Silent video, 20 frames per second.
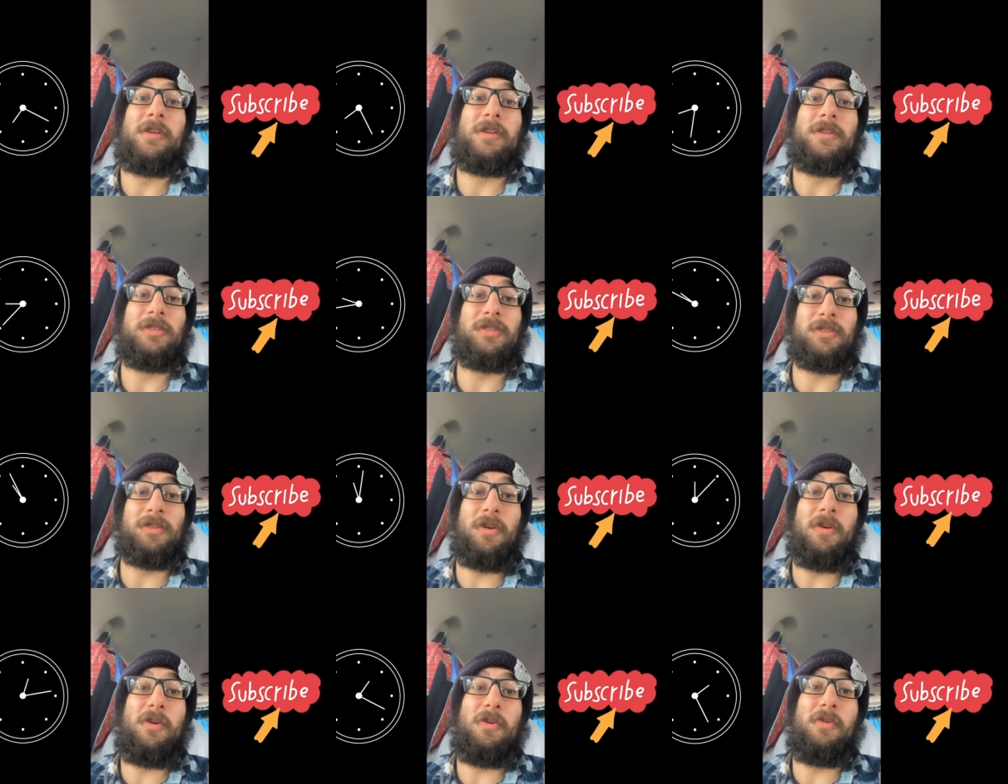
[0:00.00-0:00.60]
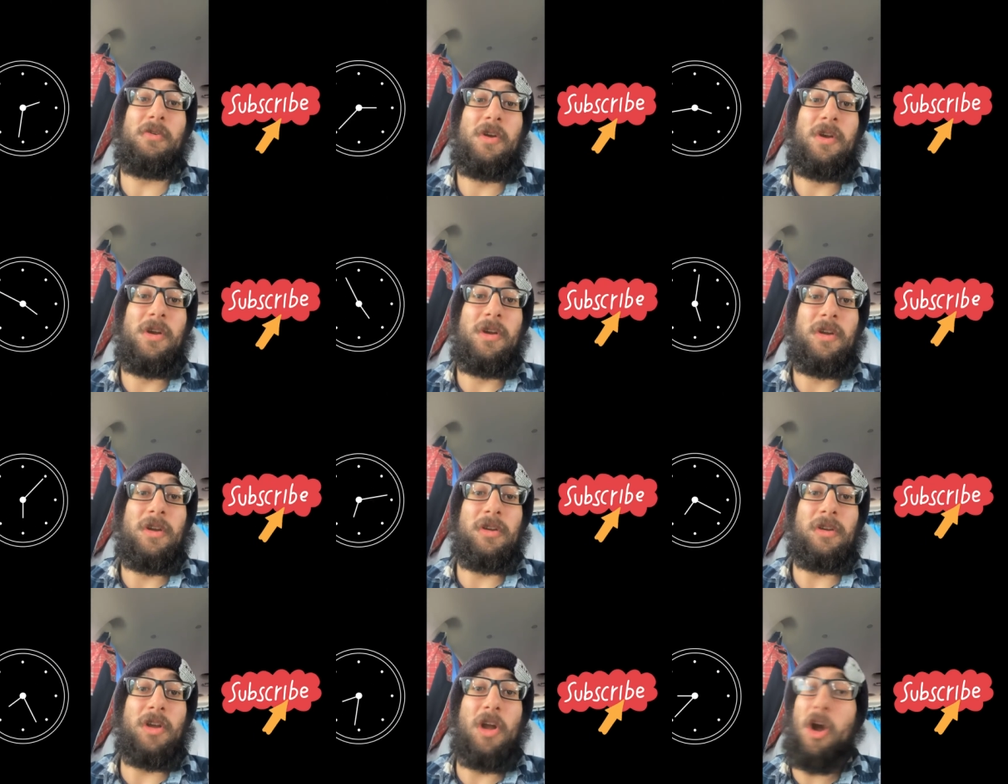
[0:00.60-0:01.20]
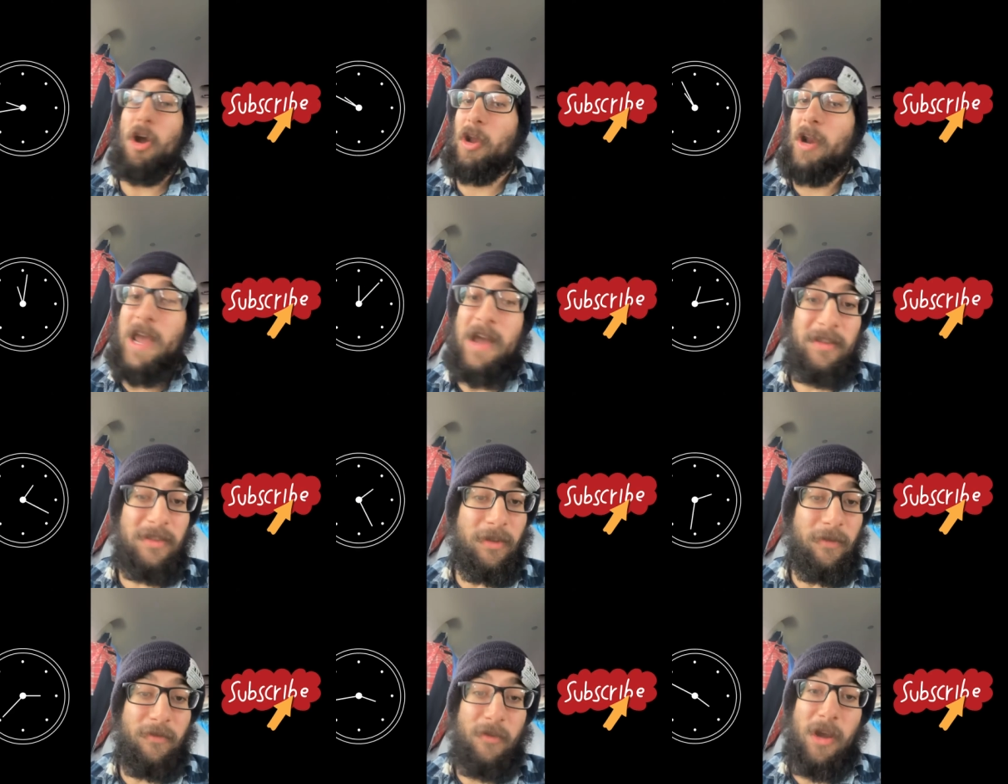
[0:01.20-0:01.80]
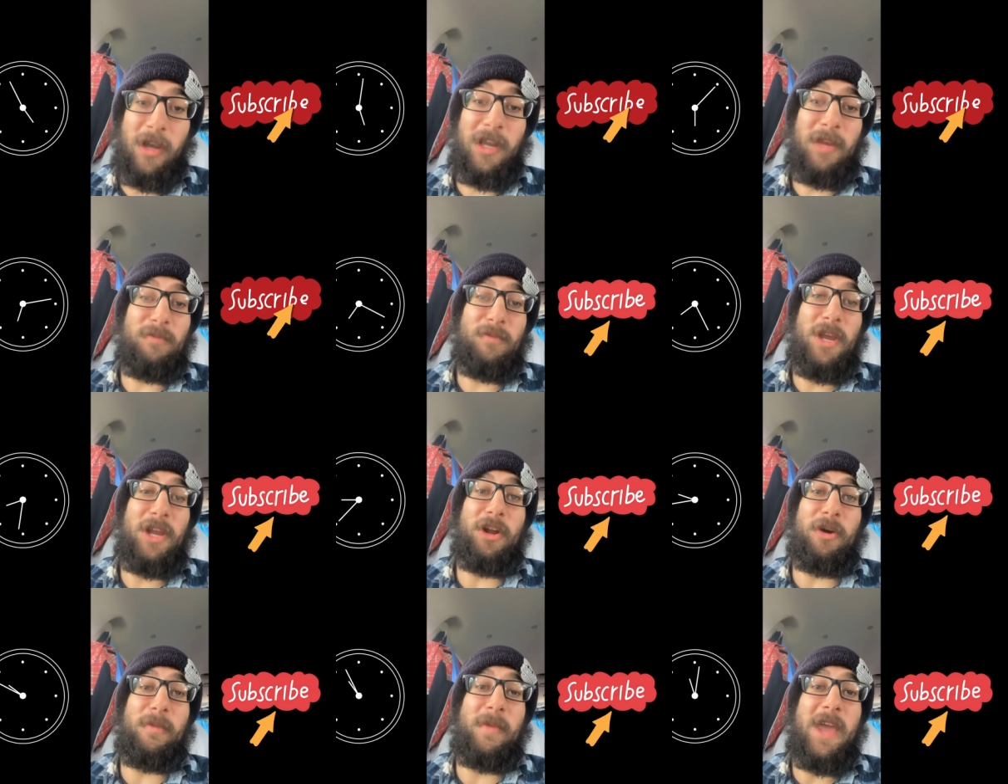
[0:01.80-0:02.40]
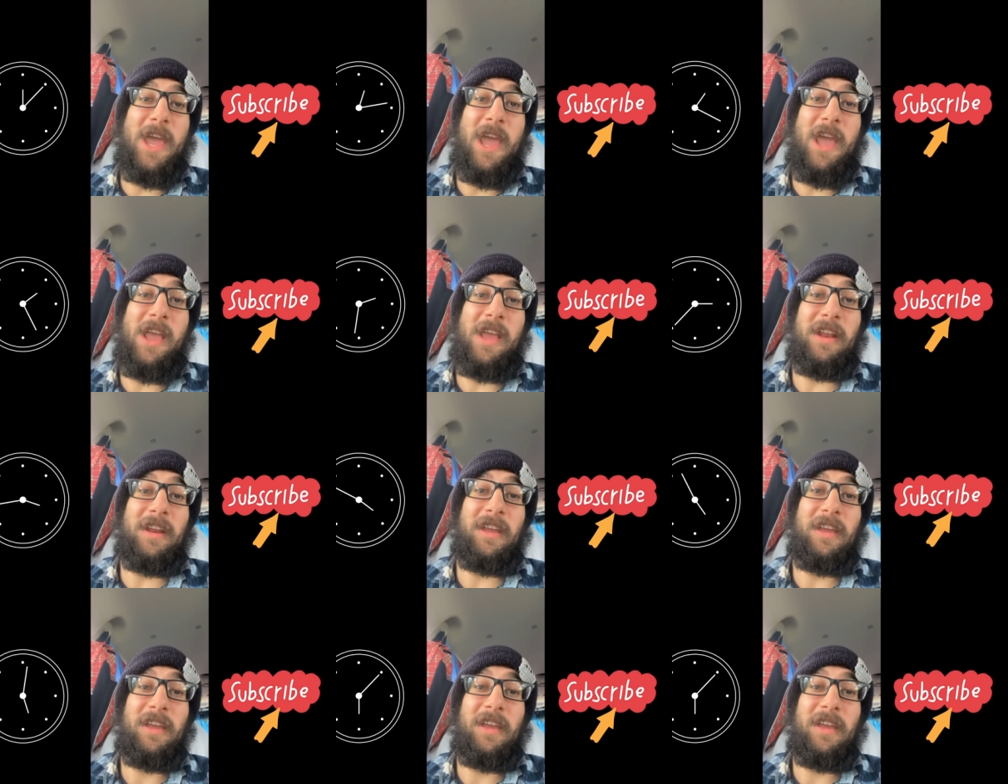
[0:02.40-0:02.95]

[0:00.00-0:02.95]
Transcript: So cut out the fucking middleman